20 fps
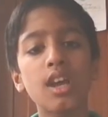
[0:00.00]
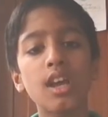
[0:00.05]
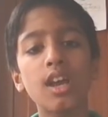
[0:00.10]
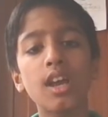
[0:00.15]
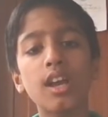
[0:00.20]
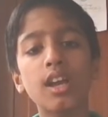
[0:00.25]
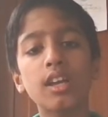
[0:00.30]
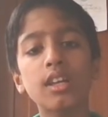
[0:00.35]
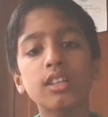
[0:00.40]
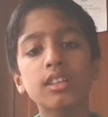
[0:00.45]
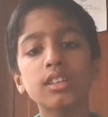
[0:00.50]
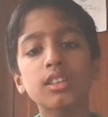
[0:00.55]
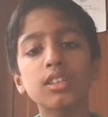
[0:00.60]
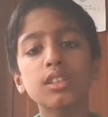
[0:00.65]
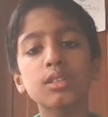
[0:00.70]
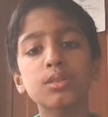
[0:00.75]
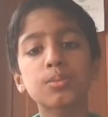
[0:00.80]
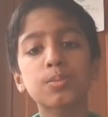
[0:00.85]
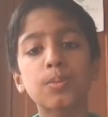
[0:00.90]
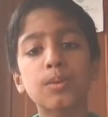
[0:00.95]
and
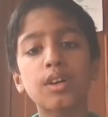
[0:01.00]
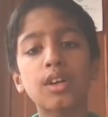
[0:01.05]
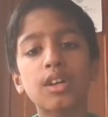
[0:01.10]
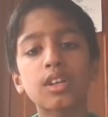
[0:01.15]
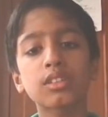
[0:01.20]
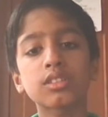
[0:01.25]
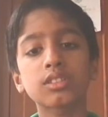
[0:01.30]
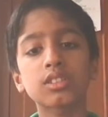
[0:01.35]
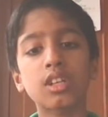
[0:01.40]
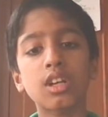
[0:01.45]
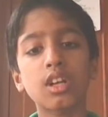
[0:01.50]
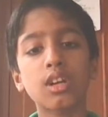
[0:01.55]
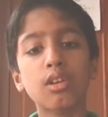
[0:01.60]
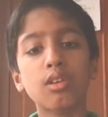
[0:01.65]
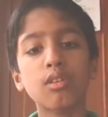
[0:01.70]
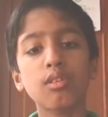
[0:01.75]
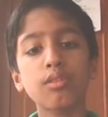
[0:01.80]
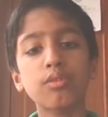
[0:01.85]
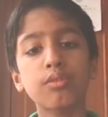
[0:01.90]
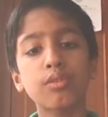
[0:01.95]
these parts are
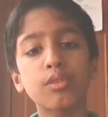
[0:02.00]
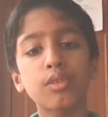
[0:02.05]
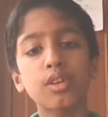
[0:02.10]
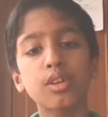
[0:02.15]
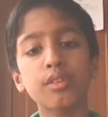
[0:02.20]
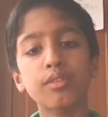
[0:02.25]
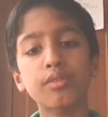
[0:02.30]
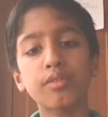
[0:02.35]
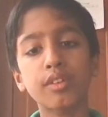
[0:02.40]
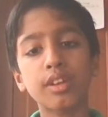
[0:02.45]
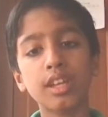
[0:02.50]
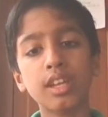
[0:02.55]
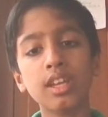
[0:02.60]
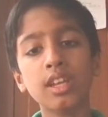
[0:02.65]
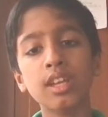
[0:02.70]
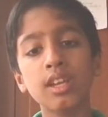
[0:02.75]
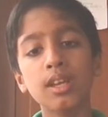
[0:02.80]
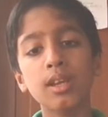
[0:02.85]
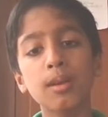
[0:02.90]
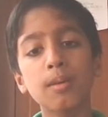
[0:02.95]
not fully
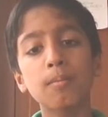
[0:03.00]
free,